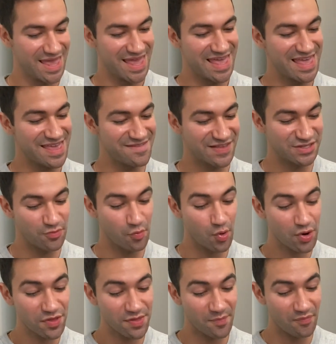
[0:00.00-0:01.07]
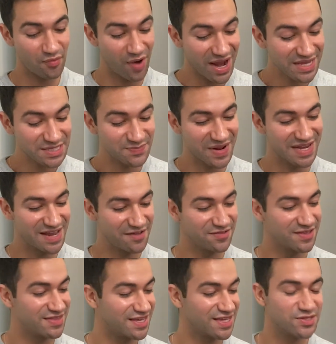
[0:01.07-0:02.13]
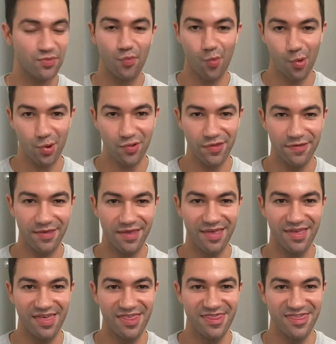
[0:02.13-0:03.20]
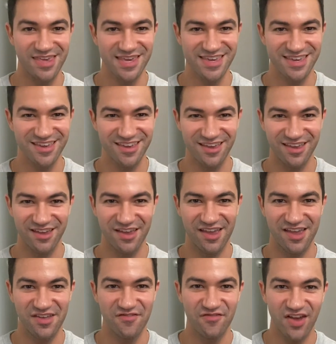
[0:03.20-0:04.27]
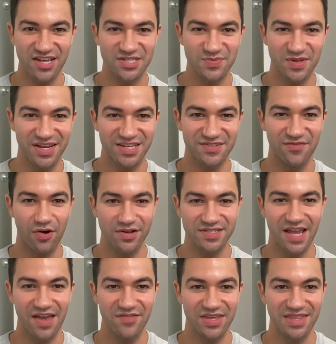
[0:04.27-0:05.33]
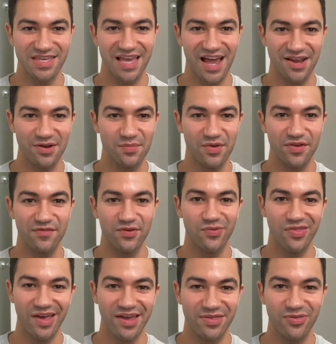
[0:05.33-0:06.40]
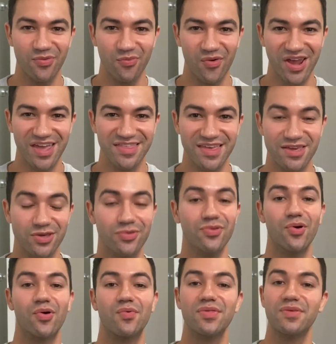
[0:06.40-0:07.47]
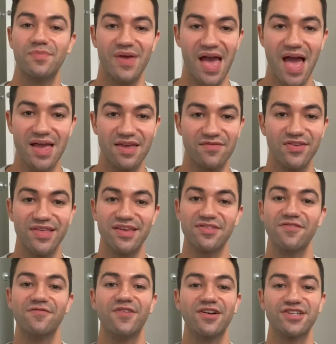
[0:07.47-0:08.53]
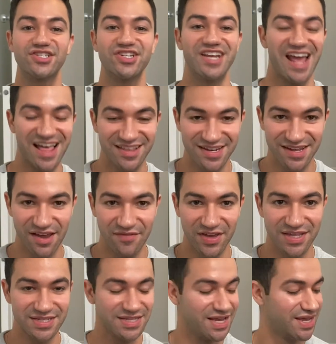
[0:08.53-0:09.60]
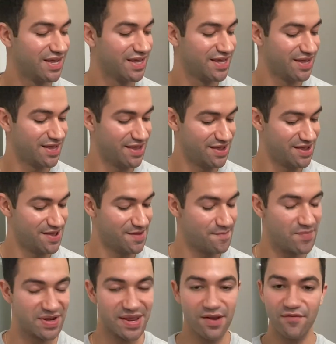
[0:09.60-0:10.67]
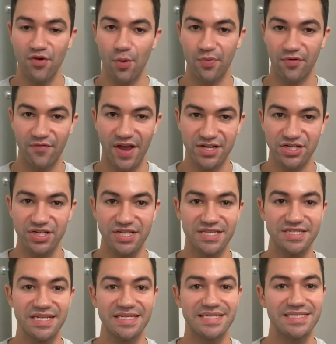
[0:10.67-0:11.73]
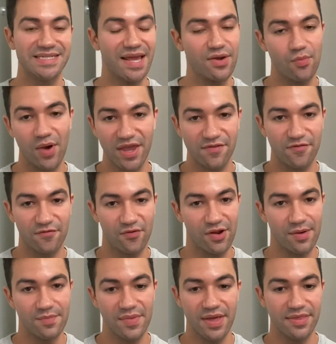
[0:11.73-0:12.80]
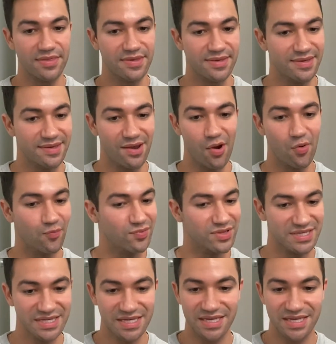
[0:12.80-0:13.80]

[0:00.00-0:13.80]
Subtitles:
it's worth the price, but I definitely think it's worth the investment as far as having the item if you like the way that you look with the bag, if you like the functionality of it. But again, if you're a perfectionist, stay away from the oblique